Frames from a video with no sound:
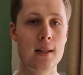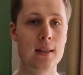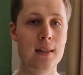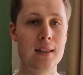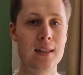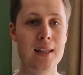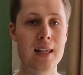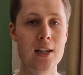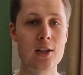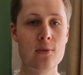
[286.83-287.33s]

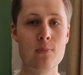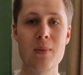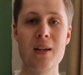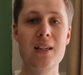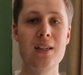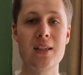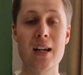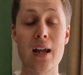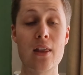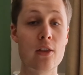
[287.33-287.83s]
this
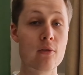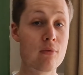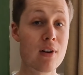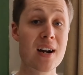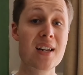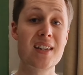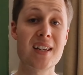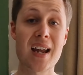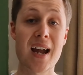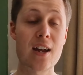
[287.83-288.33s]
means that the
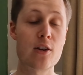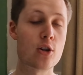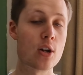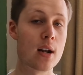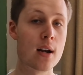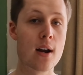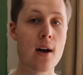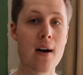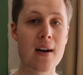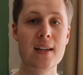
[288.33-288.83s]
writing
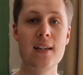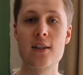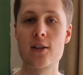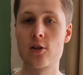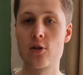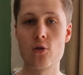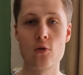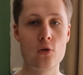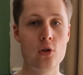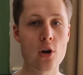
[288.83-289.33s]
actually aligns
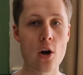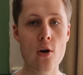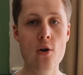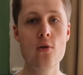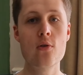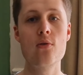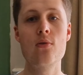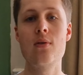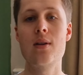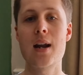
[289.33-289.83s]
to your
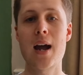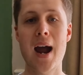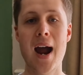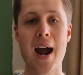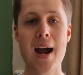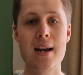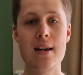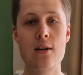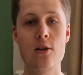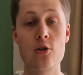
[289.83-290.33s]
tone
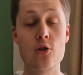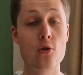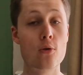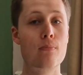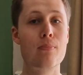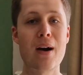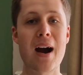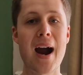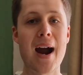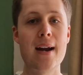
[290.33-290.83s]
and to your
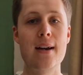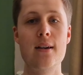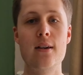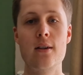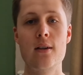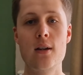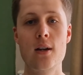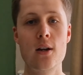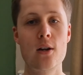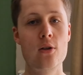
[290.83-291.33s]
brand,
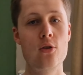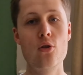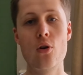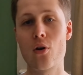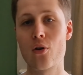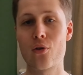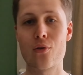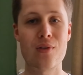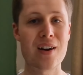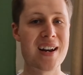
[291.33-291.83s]

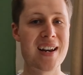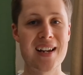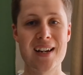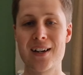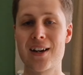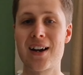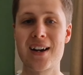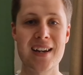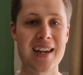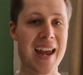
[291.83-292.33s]
not creating
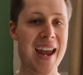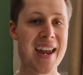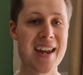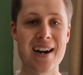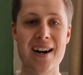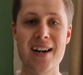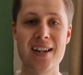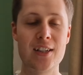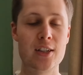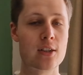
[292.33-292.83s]
like
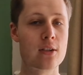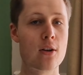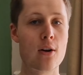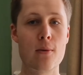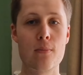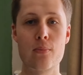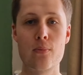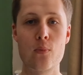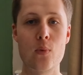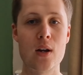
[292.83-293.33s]
AI
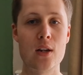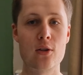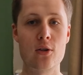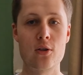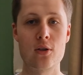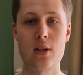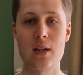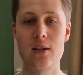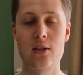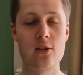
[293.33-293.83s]
slop,
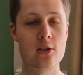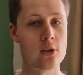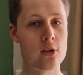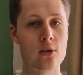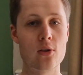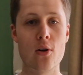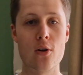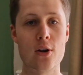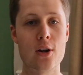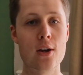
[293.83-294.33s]
which is
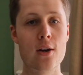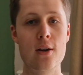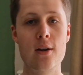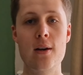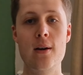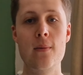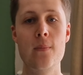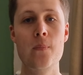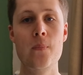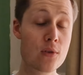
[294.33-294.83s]
just not
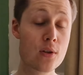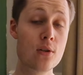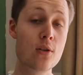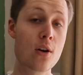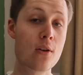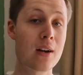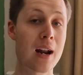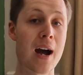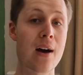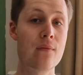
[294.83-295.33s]
good. If you
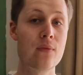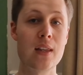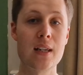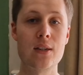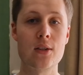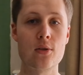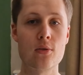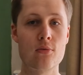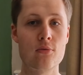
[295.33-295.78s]
don't have this